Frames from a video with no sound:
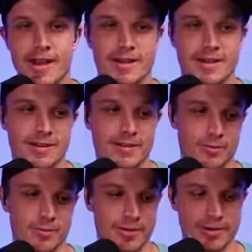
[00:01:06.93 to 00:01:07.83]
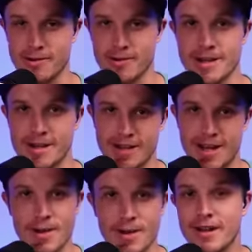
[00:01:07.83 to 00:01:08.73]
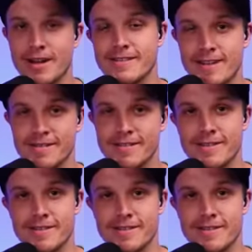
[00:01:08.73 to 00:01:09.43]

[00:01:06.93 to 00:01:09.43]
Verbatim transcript: because uh, we couldn't agree on how to monetize it.